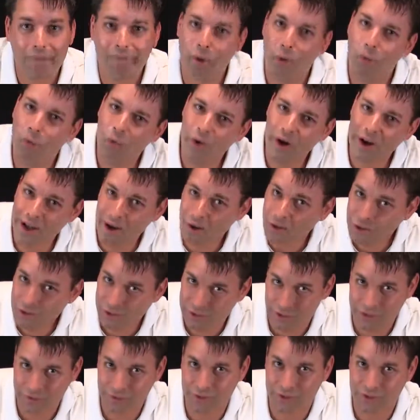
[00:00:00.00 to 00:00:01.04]
But what
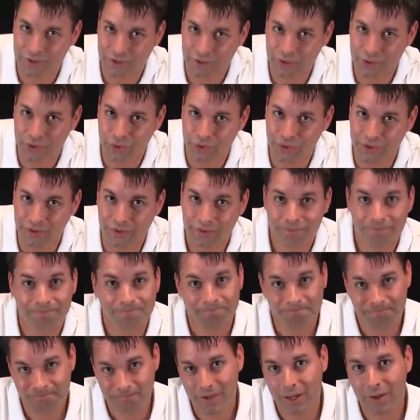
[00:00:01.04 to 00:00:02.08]
else lives in the soil?
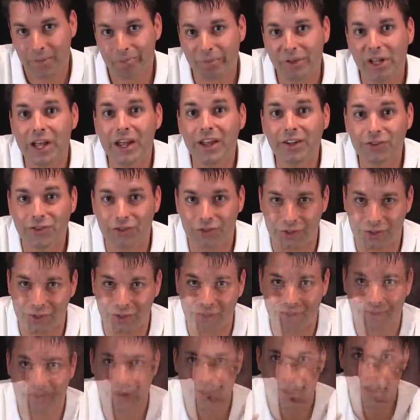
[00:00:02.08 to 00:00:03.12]
Plants
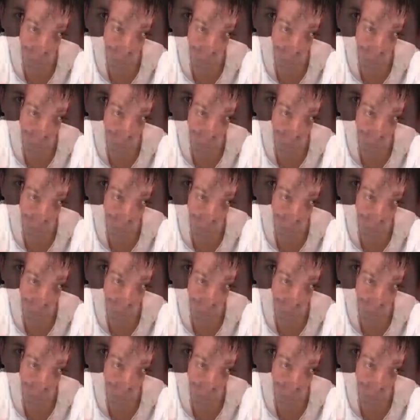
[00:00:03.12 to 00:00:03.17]
do.